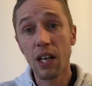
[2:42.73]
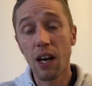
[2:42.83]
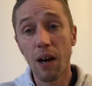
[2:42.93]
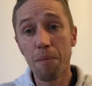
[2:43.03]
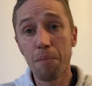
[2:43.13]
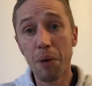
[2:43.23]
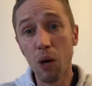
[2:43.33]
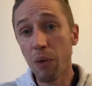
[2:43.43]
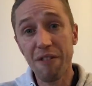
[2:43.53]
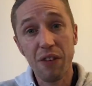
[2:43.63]

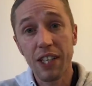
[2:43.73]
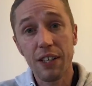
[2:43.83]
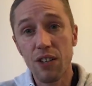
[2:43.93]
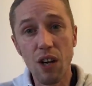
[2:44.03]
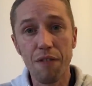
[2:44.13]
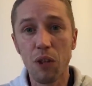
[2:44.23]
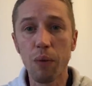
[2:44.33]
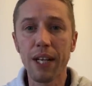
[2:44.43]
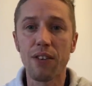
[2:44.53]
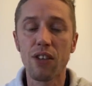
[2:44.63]
But we fully deserved the
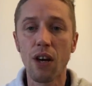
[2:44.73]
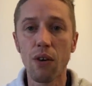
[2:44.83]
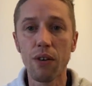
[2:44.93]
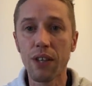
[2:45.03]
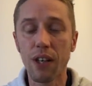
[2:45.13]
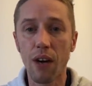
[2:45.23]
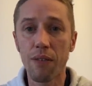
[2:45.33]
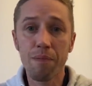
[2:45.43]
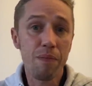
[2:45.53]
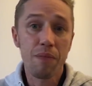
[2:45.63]
win, so, you
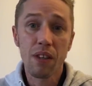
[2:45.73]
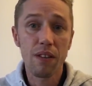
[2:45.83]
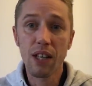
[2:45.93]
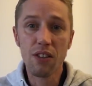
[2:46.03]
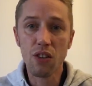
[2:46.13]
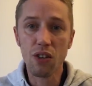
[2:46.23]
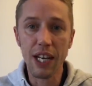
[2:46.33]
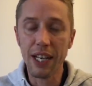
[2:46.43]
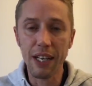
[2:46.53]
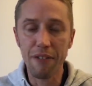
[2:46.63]
know, let's not
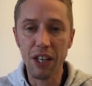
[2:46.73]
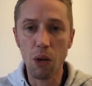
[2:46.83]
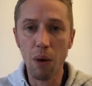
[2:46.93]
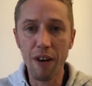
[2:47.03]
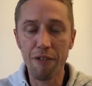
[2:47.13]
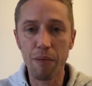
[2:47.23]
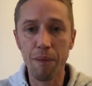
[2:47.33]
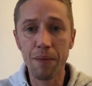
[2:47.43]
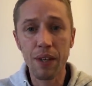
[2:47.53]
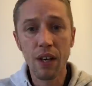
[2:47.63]
take anything away from
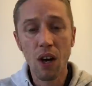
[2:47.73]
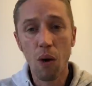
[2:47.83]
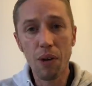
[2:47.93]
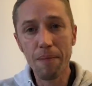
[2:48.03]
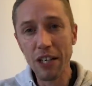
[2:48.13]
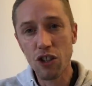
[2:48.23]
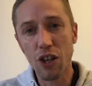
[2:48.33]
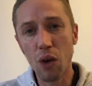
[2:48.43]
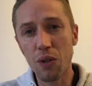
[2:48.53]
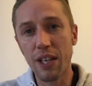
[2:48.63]
them. I want to mention
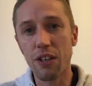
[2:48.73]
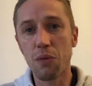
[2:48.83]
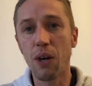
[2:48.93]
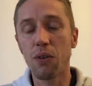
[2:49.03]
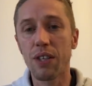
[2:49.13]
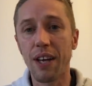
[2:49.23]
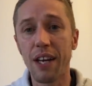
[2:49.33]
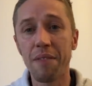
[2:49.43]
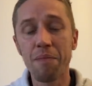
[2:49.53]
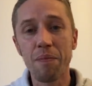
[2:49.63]
Ozil as well
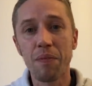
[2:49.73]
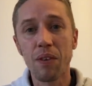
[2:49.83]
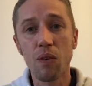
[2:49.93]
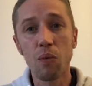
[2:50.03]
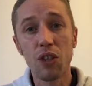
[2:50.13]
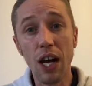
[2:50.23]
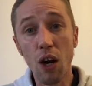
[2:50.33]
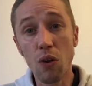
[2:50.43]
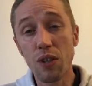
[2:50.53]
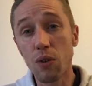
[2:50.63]
today. Was that
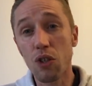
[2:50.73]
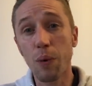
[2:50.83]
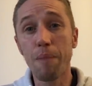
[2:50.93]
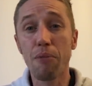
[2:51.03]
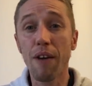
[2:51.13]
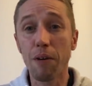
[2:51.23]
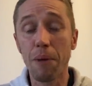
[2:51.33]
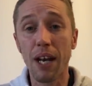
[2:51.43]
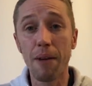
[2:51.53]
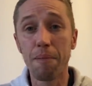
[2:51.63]
Ozil's twin brother
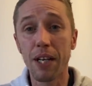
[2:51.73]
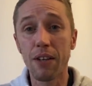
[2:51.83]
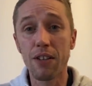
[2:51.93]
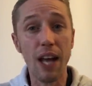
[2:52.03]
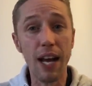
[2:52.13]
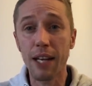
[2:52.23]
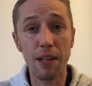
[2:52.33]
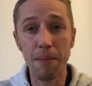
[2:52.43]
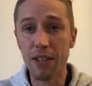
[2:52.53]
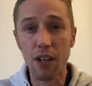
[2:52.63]
playing? Because that ain't
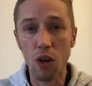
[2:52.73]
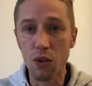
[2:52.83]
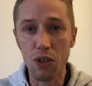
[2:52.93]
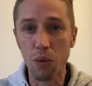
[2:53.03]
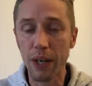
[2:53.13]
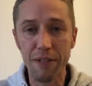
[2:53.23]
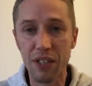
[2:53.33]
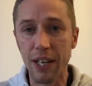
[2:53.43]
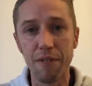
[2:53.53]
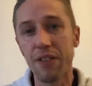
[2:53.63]
the Mesut Ozil we've
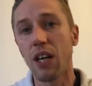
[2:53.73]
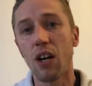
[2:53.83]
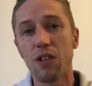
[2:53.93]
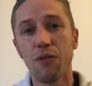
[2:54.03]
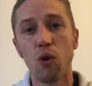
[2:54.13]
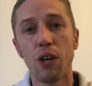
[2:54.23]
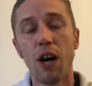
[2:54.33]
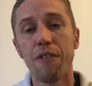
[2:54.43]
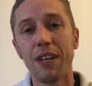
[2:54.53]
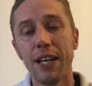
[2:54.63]
seen for the last
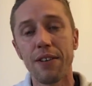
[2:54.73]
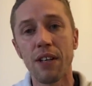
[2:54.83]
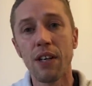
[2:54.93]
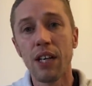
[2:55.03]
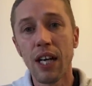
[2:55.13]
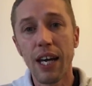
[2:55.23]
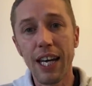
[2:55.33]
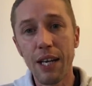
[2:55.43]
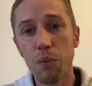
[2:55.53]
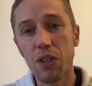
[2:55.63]
4.5 years.
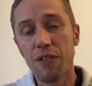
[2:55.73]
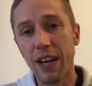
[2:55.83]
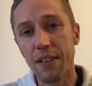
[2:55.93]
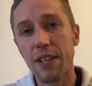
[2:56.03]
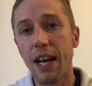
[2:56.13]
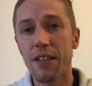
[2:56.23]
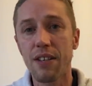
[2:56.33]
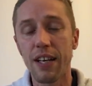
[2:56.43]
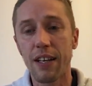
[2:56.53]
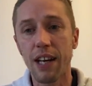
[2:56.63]
He was
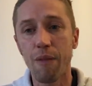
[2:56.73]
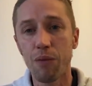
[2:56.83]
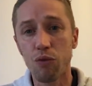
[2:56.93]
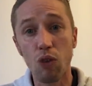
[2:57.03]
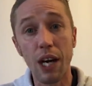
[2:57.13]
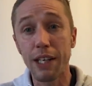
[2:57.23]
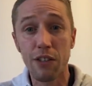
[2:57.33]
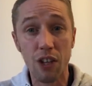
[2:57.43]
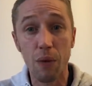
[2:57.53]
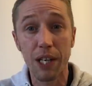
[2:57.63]
fantastic, and rightly
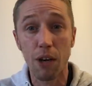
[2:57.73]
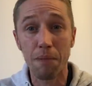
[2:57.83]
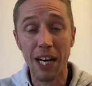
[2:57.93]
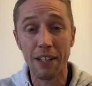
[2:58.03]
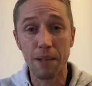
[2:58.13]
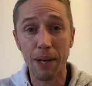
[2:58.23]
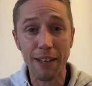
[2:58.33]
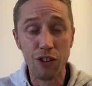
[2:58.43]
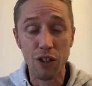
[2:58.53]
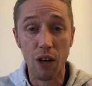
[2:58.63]
so, he got man of the
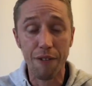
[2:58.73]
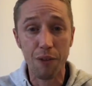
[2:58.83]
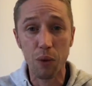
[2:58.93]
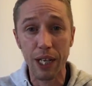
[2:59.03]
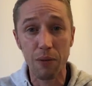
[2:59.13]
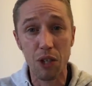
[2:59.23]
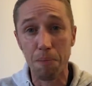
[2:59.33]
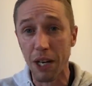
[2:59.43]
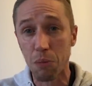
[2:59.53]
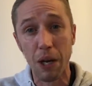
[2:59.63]
match. I thought he was the
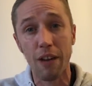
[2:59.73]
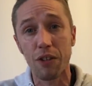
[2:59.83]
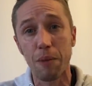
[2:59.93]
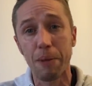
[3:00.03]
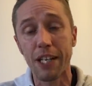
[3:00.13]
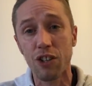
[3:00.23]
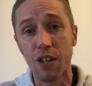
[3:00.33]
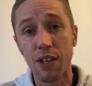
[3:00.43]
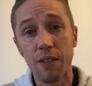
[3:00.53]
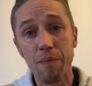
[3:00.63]
best player on the pitch.